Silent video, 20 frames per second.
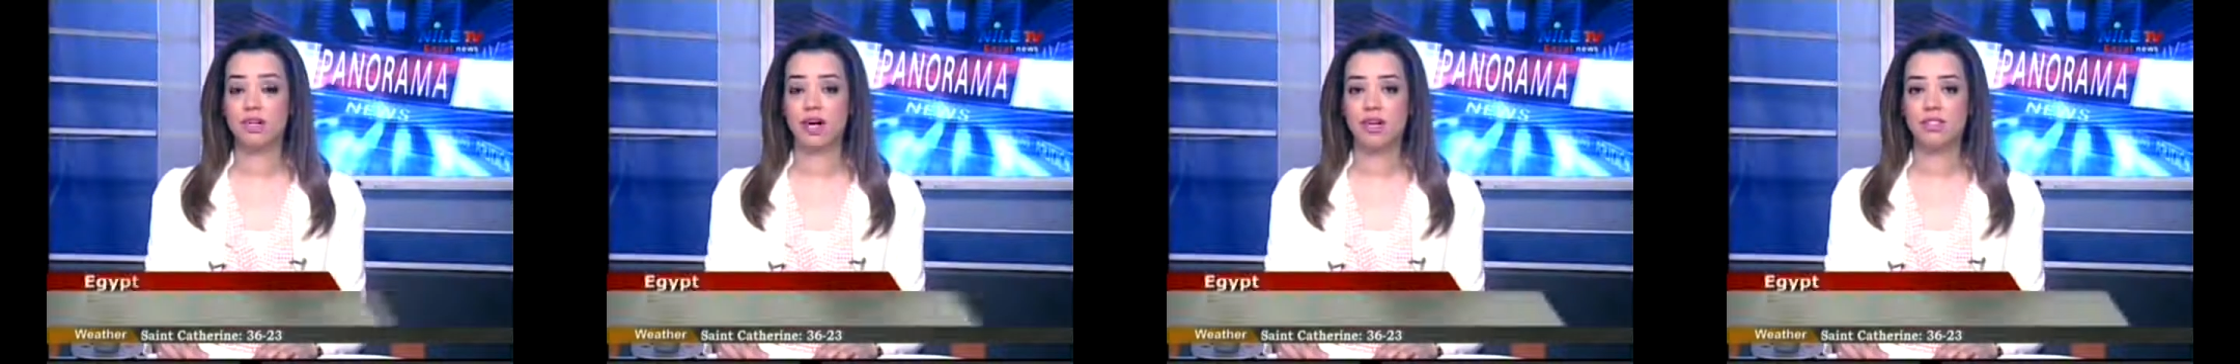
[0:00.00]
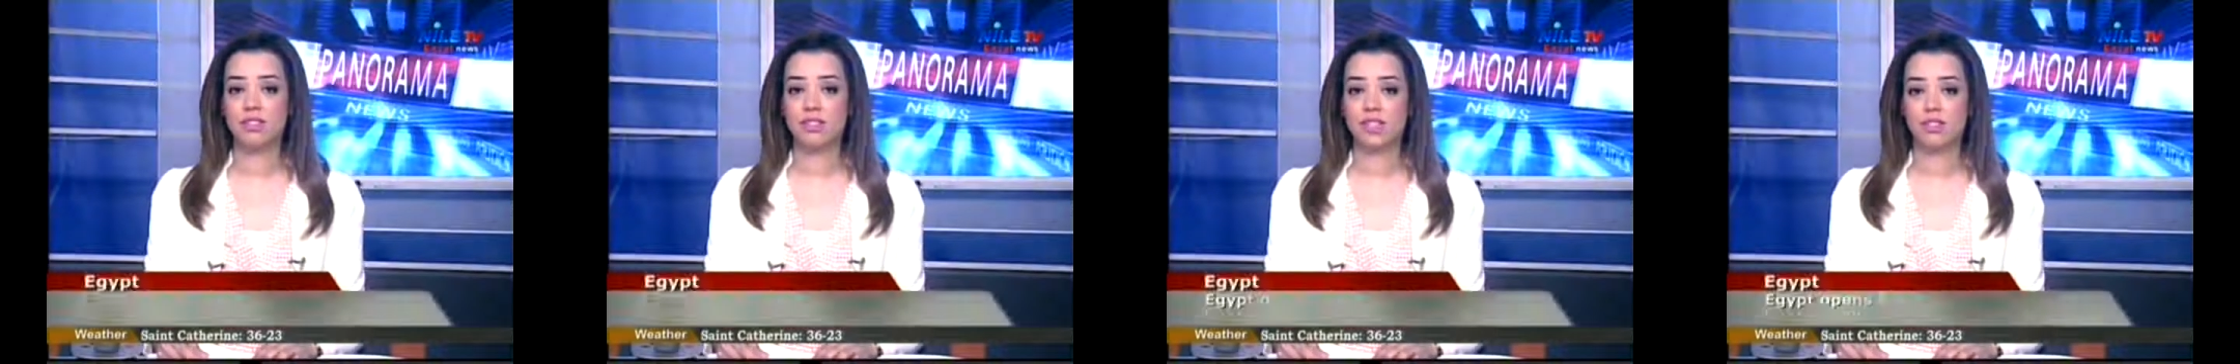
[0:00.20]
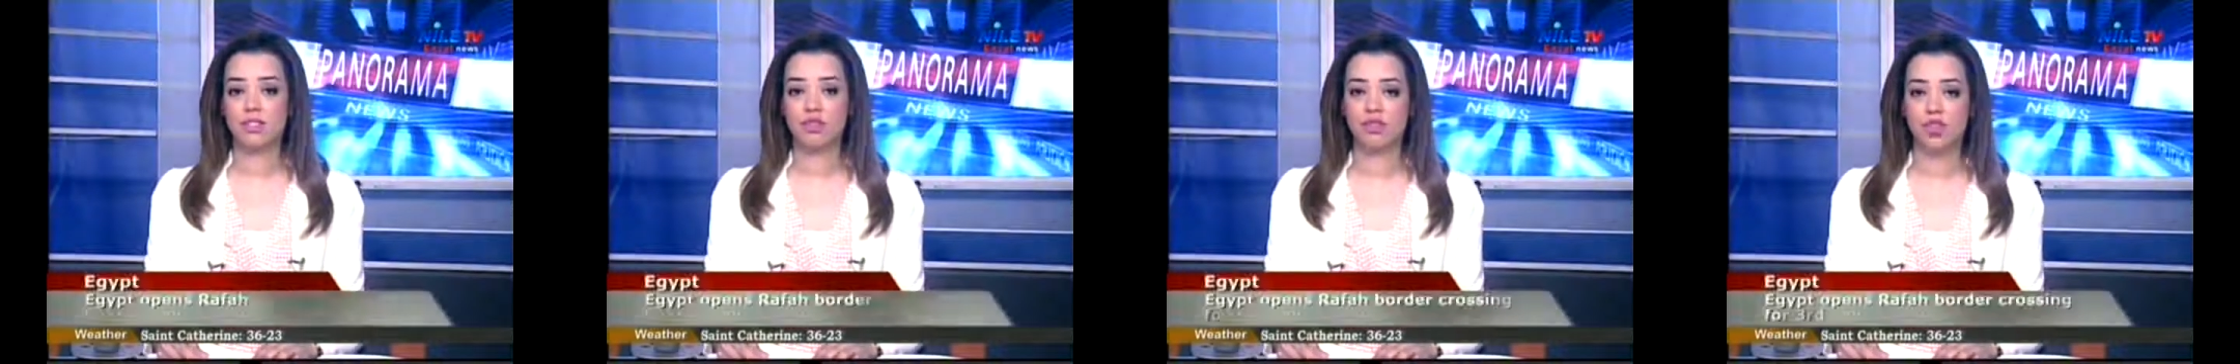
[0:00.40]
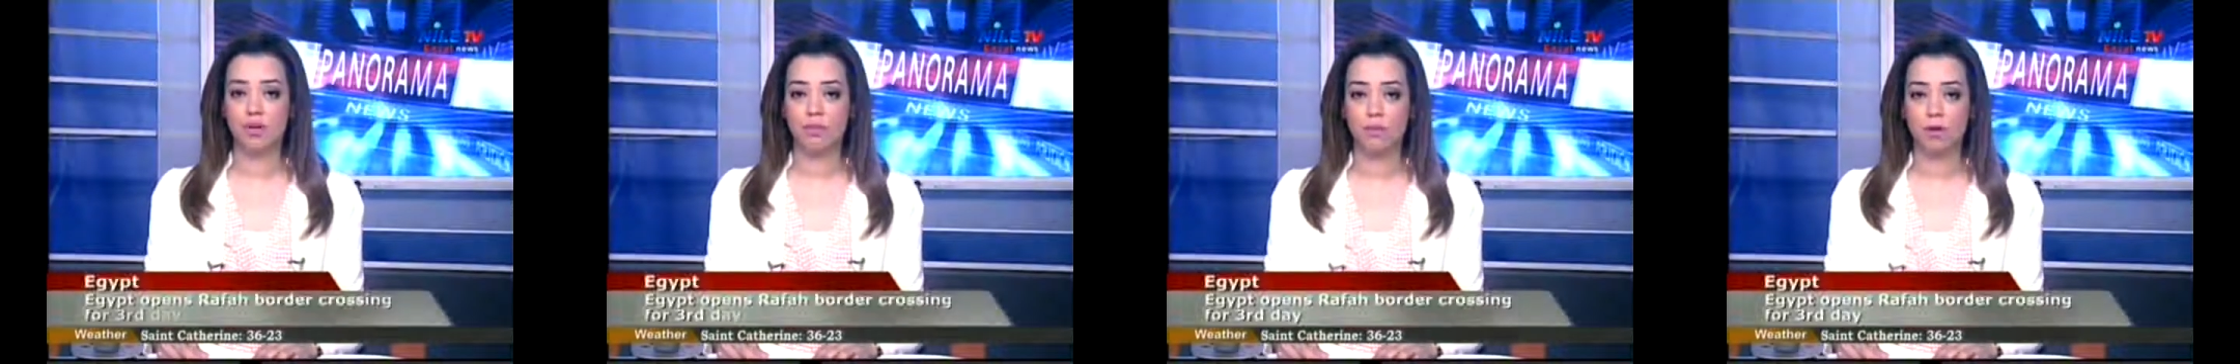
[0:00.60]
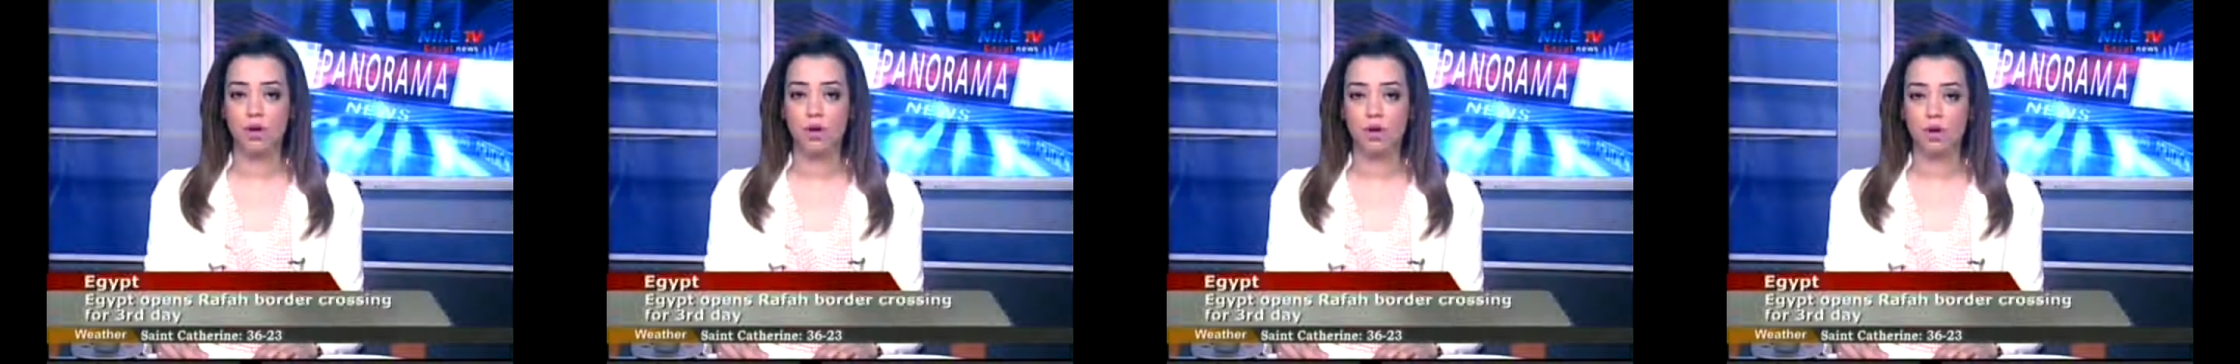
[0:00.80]
Gaza
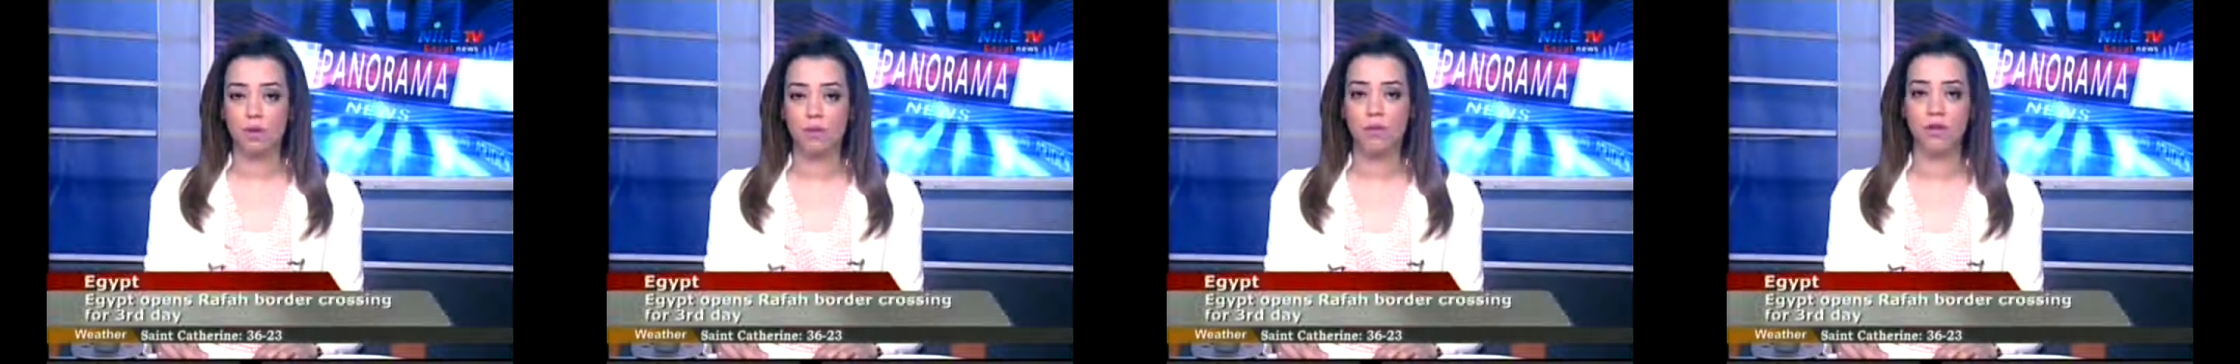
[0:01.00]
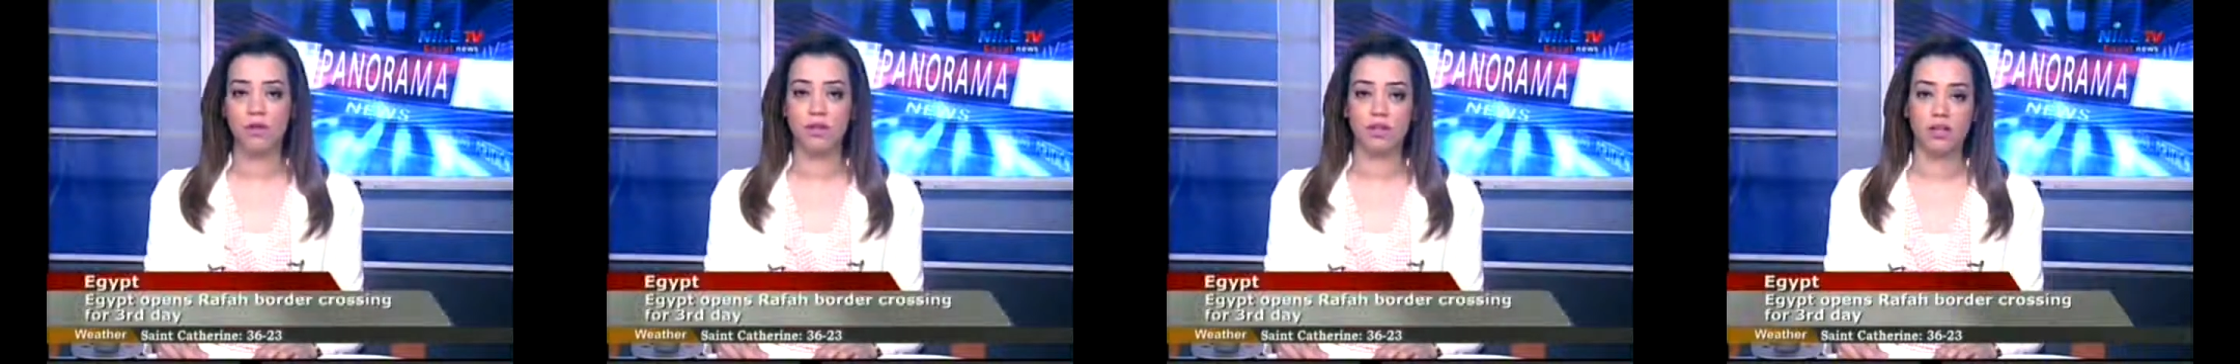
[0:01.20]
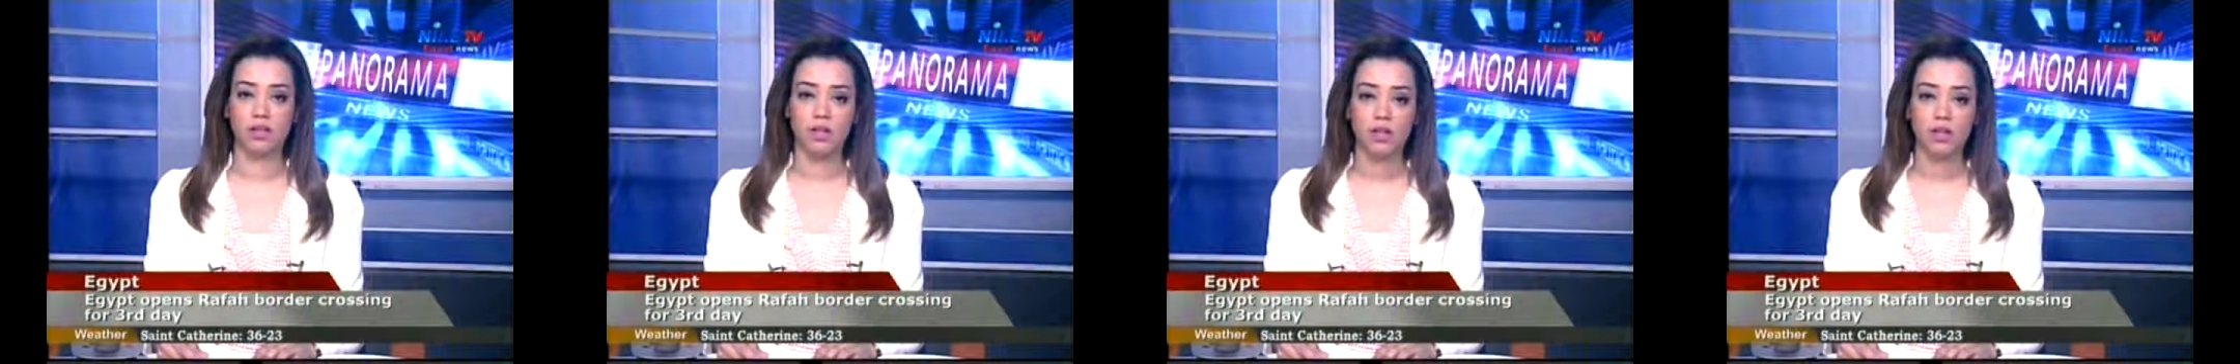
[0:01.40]
Strip open.